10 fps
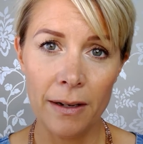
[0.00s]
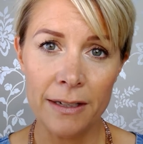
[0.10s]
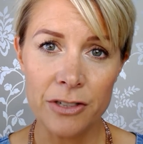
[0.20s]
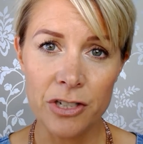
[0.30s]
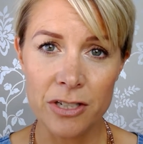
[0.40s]

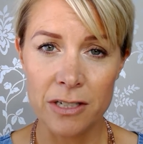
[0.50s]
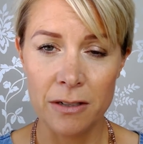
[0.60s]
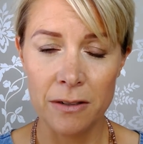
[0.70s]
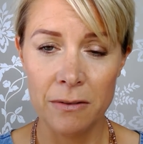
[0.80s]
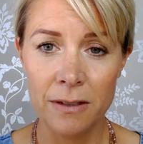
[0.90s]
it's just
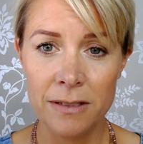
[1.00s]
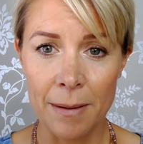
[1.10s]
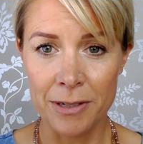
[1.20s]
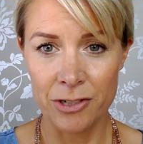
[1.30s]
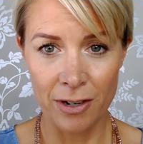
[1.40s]
to
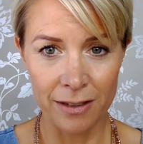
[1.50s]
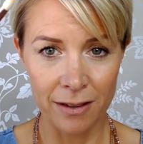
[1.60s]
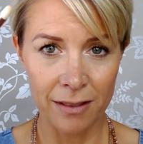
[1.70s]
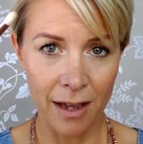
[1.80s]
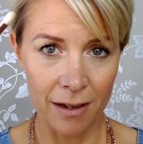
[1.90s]
demonstrate
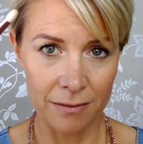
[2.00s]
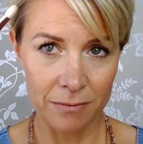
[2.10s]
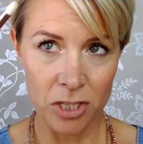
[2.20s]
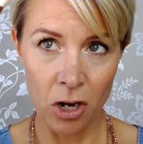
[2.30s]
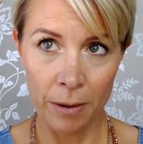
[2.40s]
that
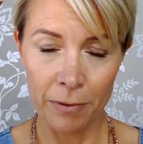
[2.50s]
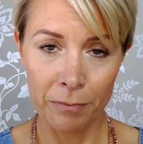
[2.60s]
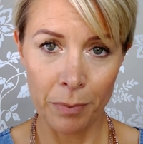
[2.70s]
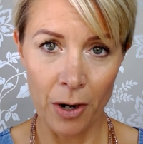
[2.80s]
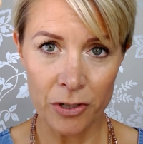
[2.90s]
type of
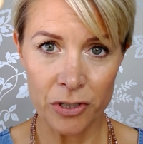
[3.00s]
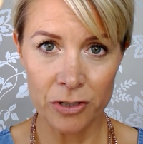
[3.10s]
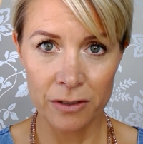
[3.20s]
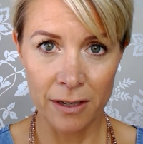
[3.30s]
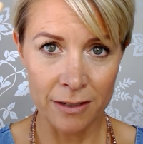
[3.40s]
brush
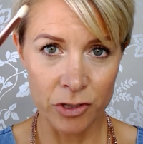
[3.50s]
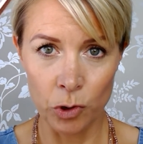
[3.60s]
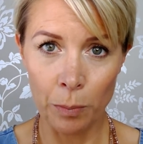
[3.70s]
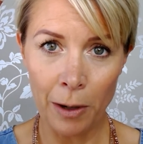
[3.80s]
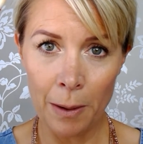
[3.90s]
has
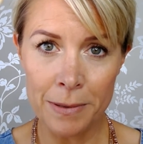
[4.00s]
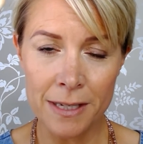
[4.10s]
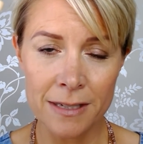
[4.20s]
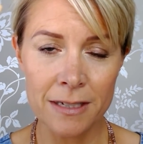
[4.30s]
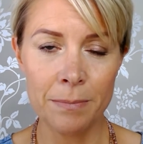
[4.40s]
dual
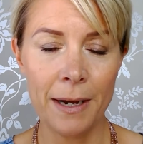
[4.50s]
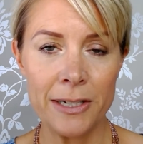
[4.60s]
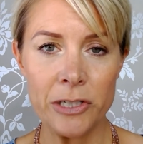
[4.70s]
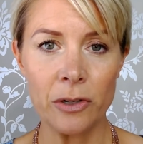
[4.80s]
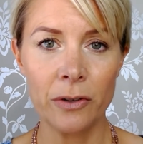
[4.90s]
purposes, and
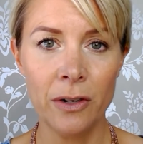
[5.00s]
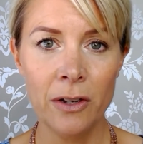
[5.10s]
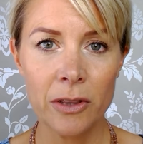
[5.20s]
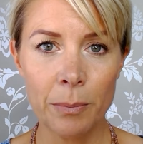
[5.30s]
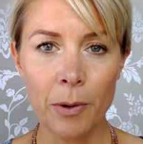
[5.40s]
depending on
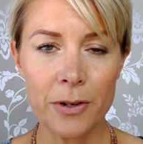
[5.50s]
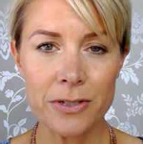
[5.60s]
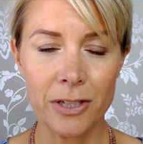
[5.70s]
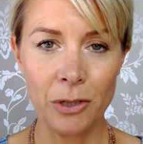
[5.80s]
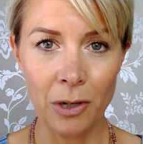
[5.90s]
the products
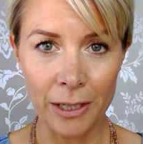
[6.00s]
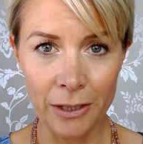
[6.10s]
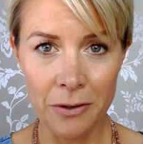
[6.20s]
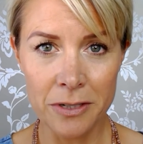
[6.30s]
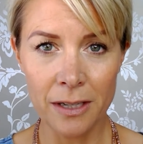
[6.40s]
that you like
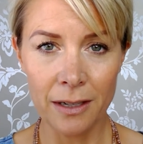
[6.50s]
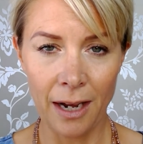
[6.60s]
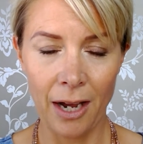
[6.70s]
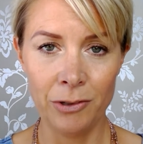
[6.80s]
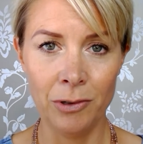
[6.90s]
using and
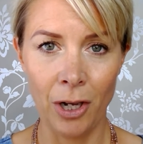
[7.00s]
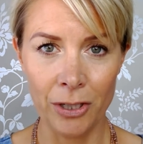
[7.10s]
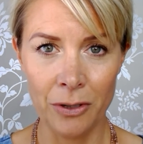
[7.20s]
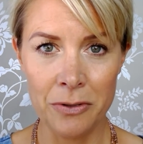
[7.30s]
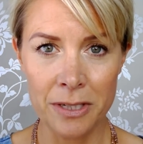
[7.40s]
how you like
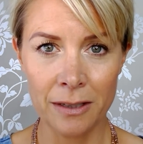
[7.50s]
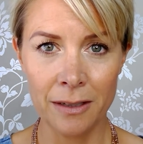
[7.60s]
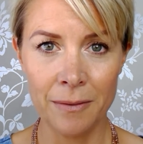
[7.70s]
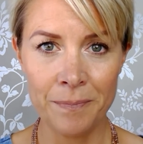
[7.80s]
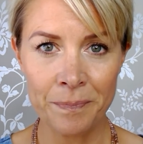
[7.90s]
using
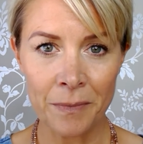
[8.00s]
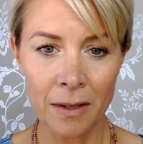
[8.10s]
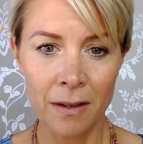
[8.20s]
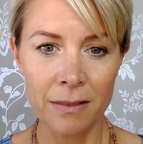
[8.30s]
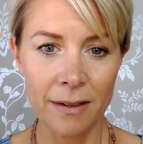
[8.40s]
them,
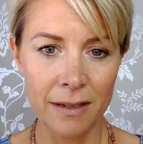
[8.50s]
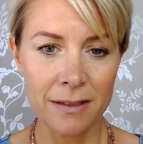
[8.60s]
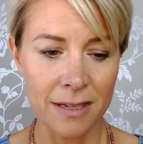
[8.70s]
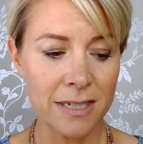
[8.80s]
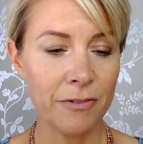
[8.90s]

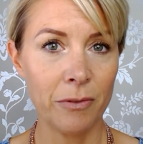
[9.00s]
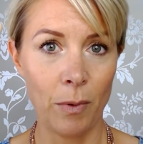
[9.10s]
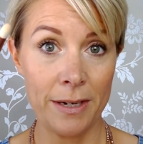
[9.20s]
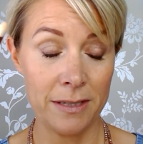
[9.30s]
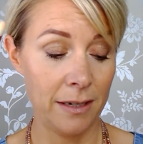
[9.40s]
there's different
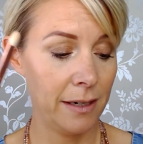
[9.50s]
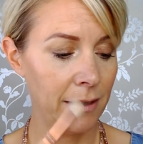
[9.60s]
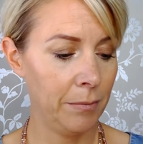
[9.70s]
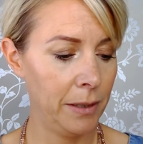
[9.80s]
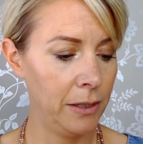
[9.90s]
ways that it
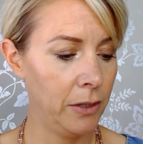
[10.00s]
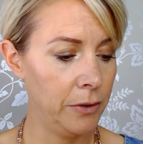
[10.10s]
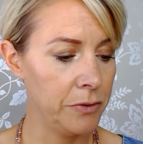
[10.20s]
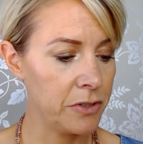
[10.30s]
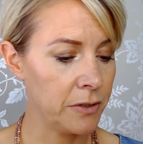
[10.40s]
can be
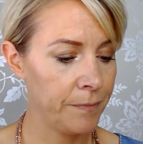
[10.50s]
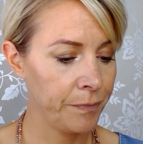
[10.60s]
used.